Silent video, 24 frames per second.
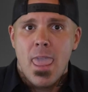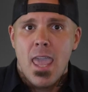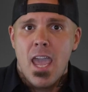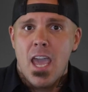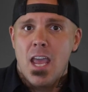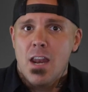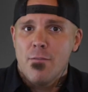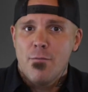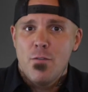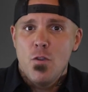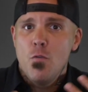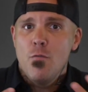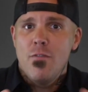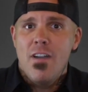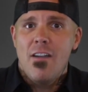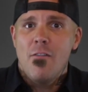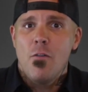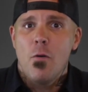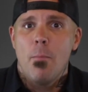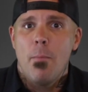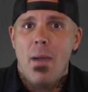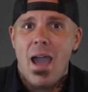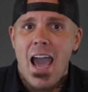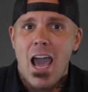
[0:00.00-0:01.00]
And if you've
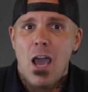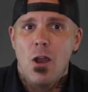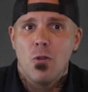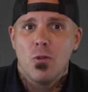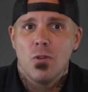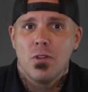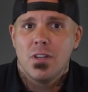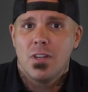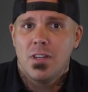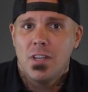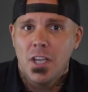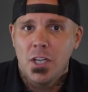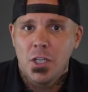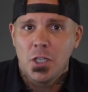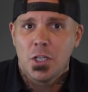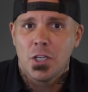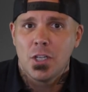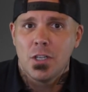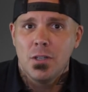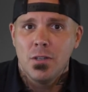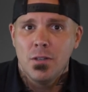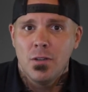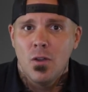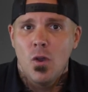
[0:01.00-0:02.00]
ever battled
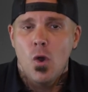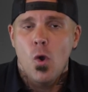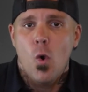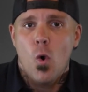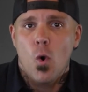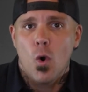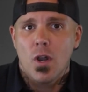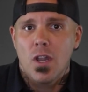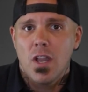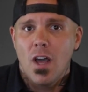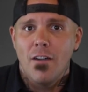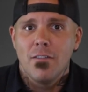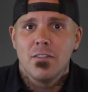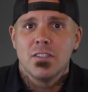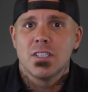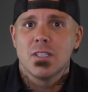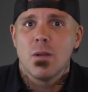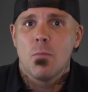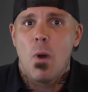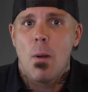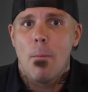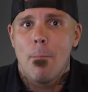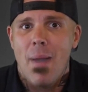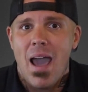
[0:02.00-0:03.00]
addiction or loved
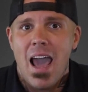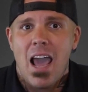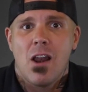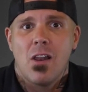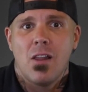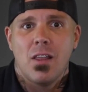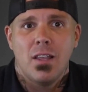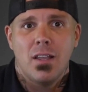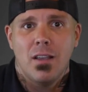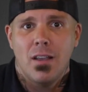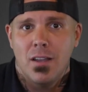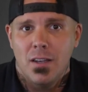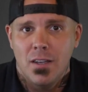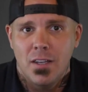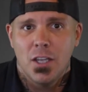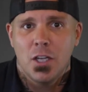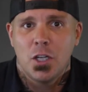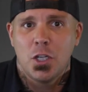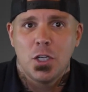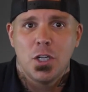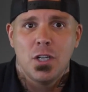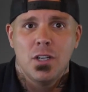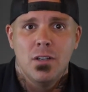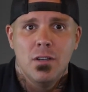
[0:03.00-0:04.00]
someone battling
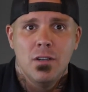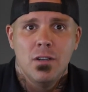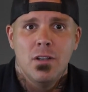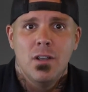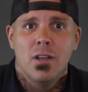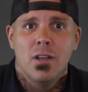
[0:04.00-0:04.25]
addiction,